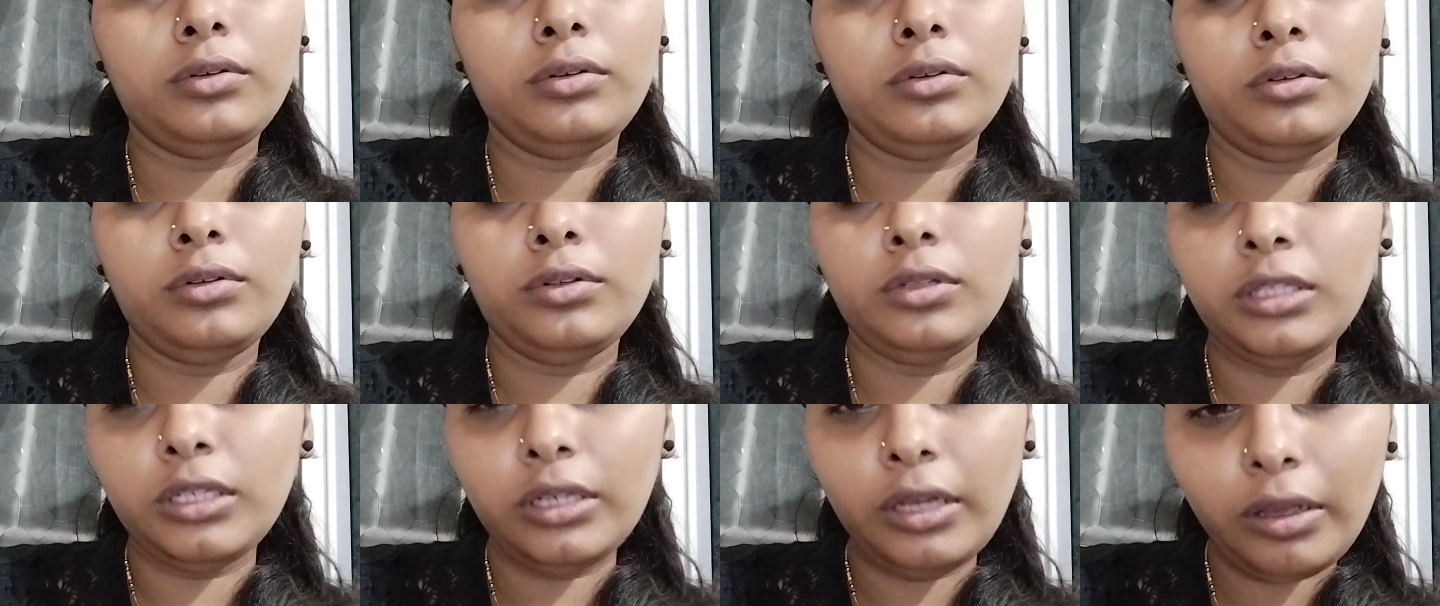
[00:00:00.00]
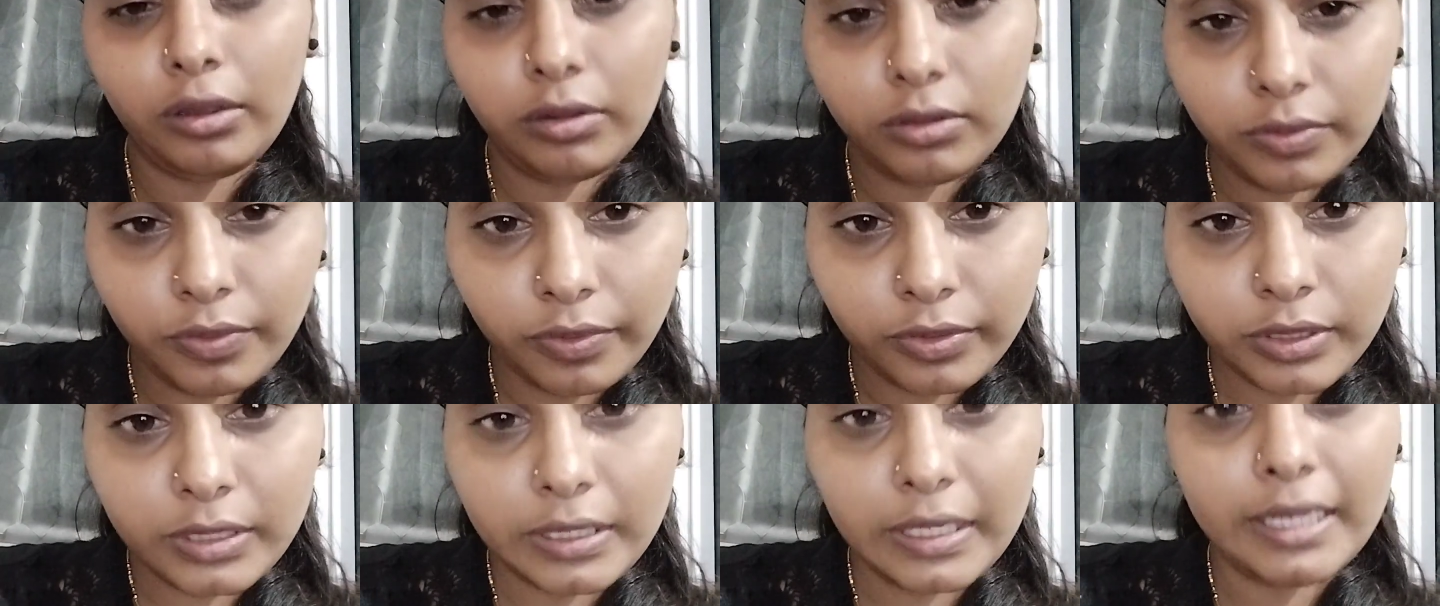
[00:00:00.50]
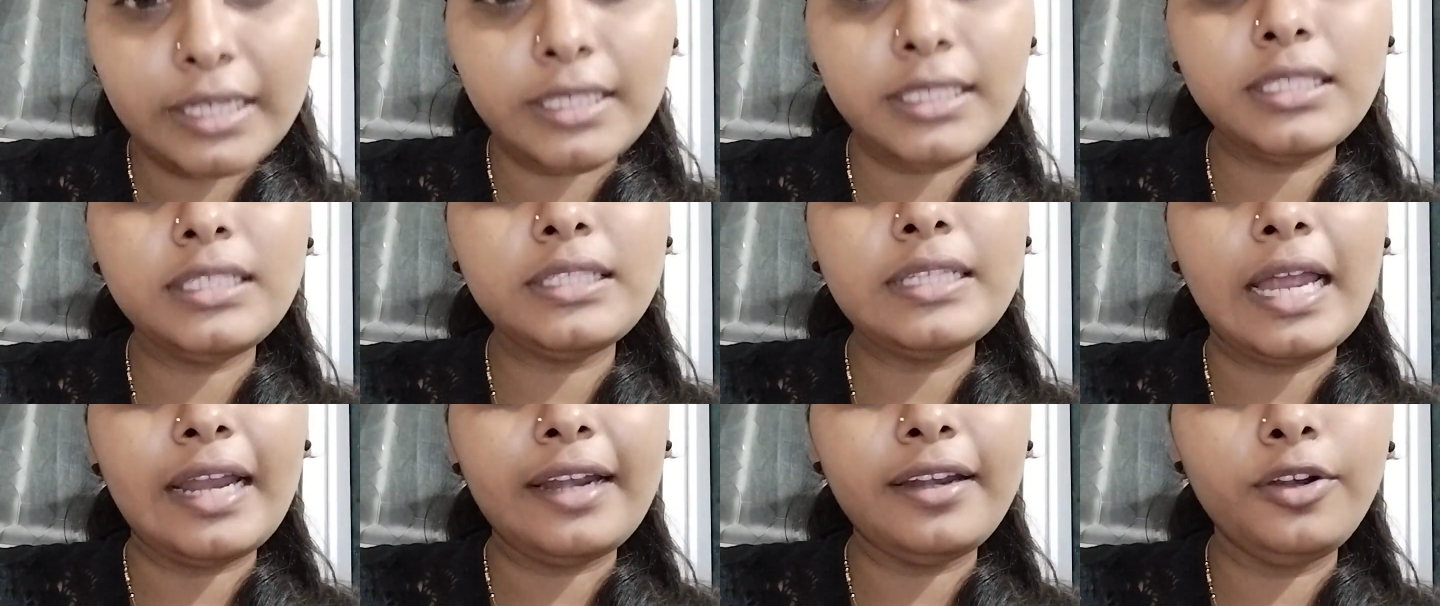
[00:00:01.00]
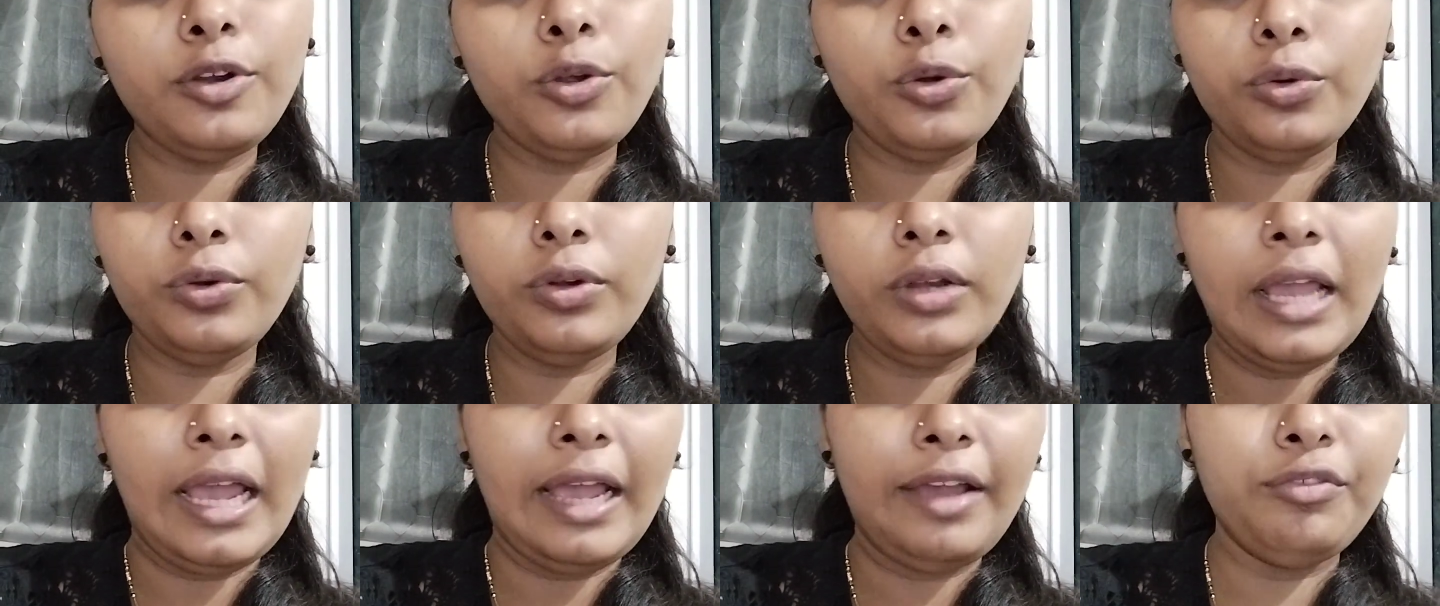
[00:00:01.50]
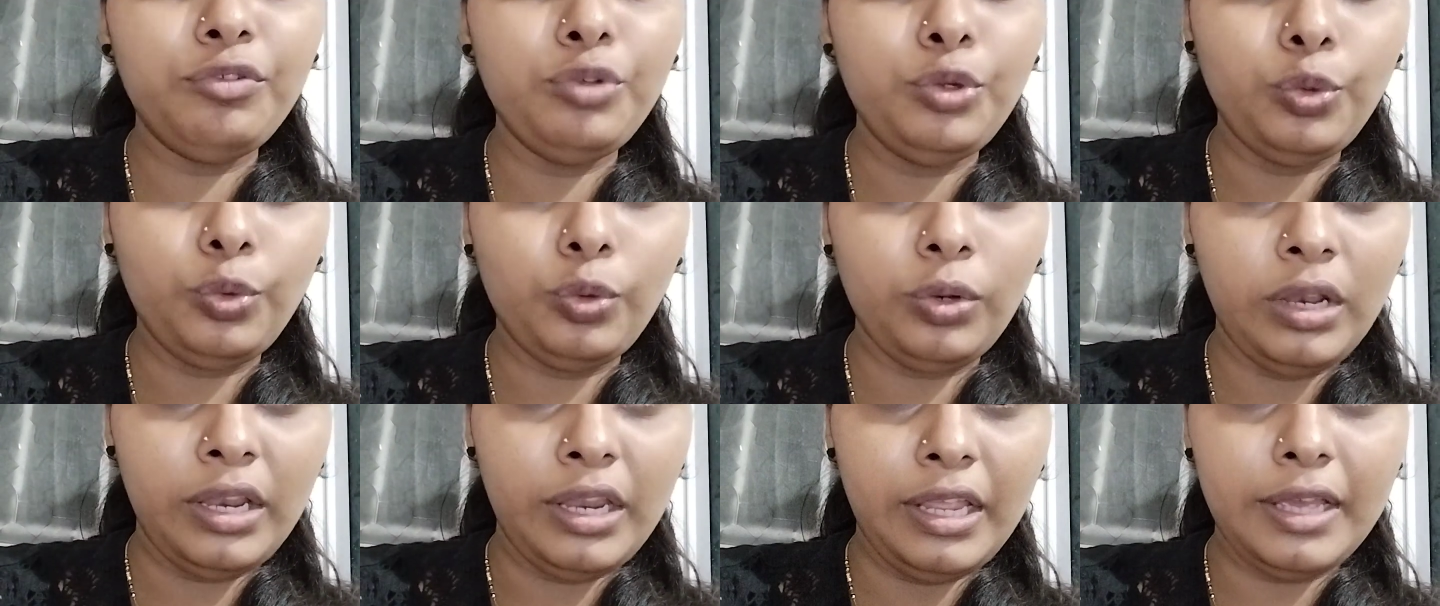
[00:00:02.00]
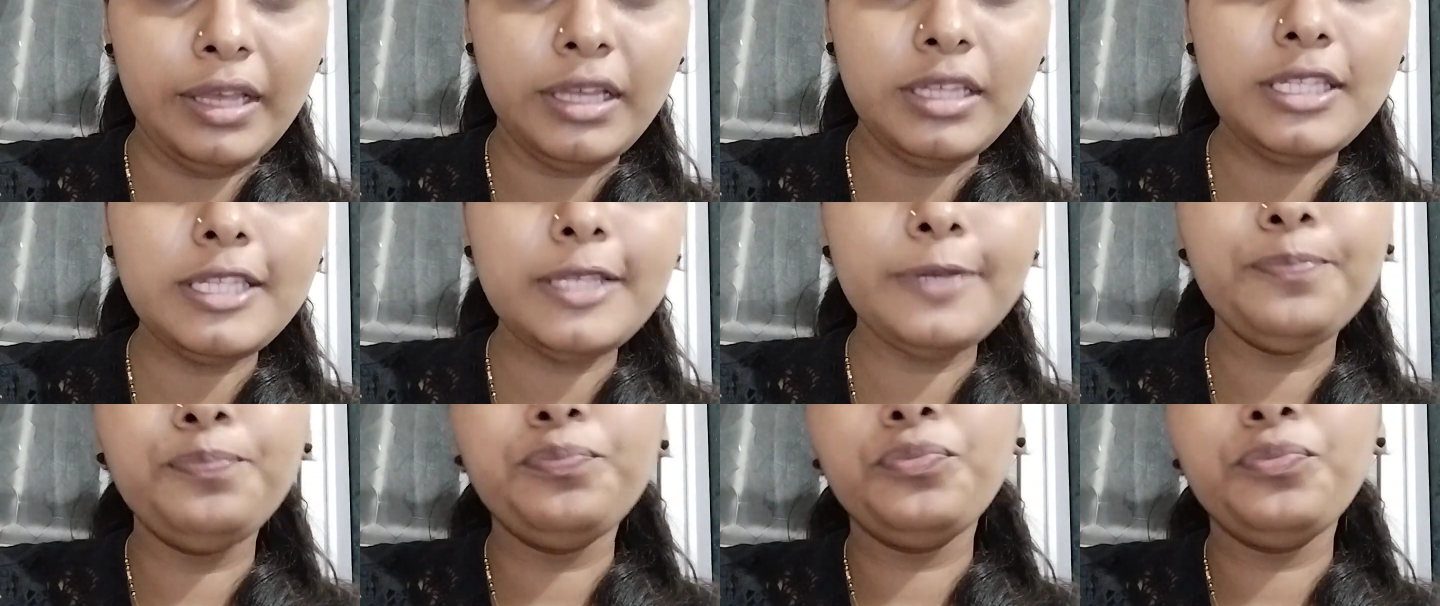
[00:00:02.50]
the cells that don't have nucleus,